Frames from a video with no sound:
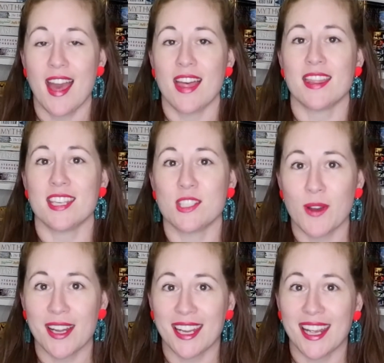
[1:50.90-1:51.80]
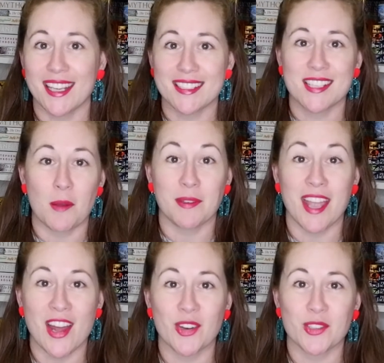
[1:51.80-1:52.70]
This one is coming
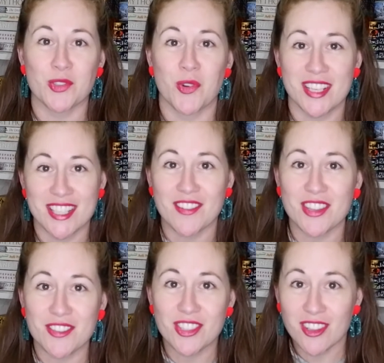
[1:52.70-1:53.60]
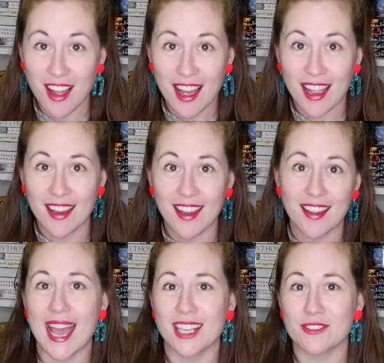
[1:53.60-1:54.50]
out on the 27th of July,
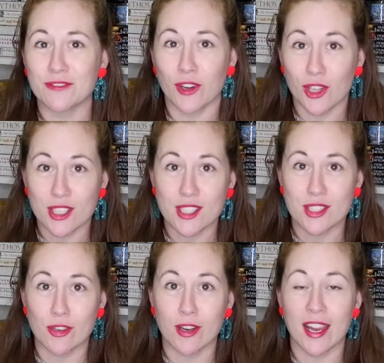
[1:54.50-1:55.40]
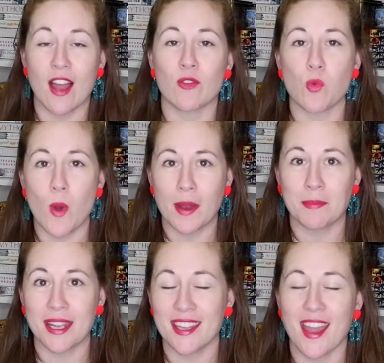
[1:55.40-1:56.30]
and it follows the story of one
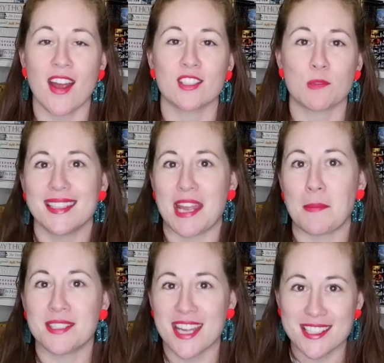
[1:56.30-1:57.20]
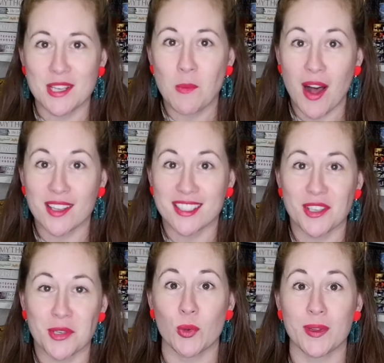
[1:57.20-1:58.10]
main character named Daisy Wilder,
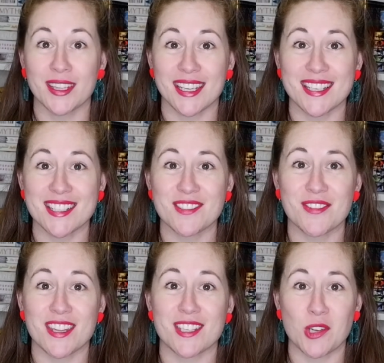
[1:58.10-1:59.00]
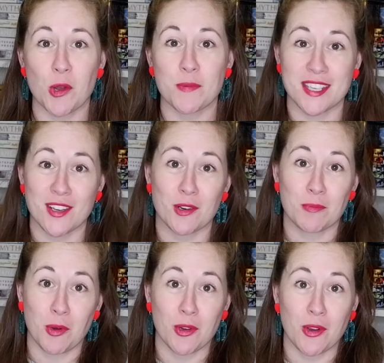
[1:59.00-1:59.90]
who enlists for this top secret
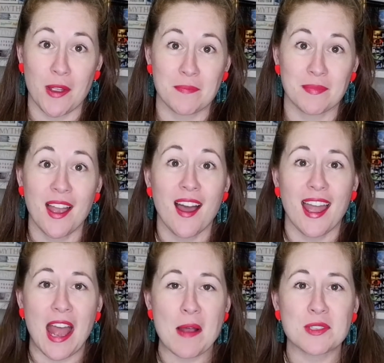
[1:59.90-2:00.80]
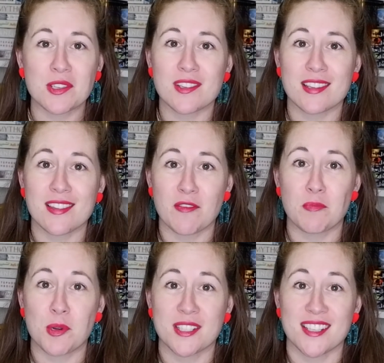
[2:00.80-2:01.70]
program. I absolutely love
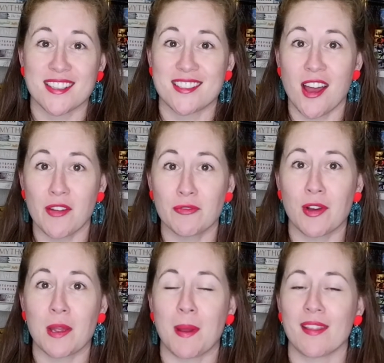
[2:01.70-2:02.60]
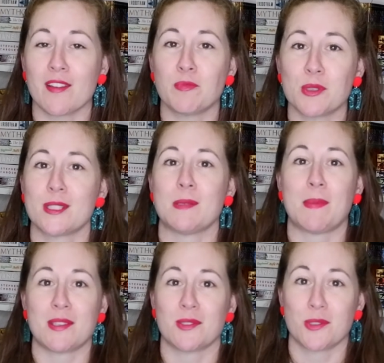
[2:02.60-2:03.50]
books in this time frame. I love that are
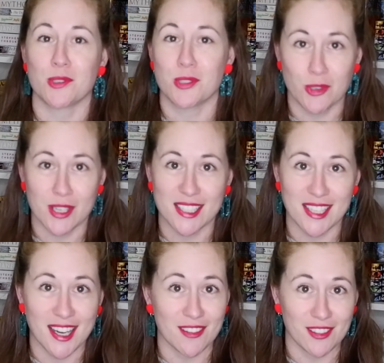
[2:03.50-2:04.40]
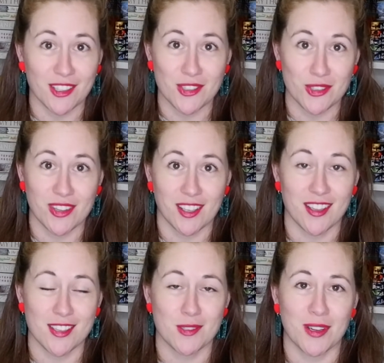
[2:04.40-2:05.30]
based on true stories, and I really do think
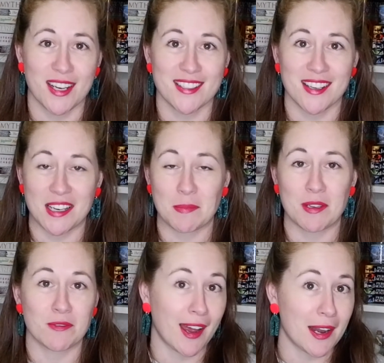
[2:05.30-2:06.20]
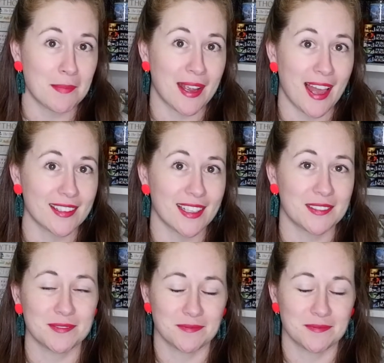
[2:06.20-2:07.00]
this one is going to be right up my alley.